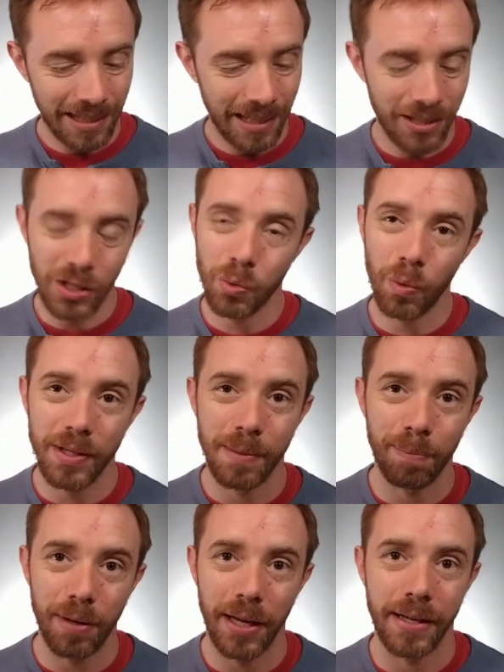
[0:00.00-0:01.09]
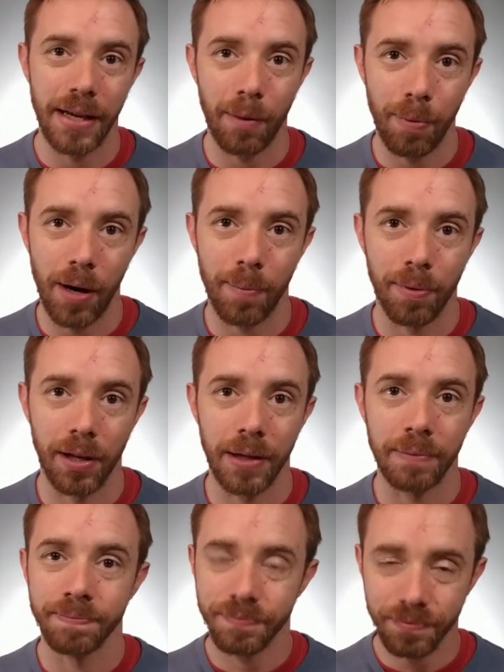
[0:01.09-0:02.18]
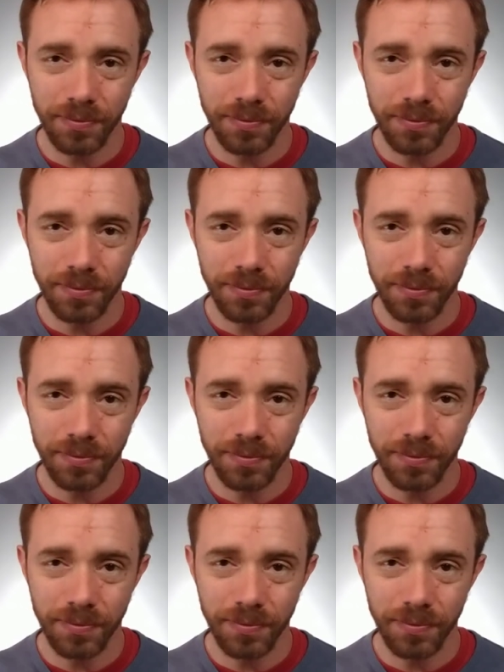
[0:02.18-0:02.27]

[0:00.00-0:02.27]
it just wasn't planned out properly.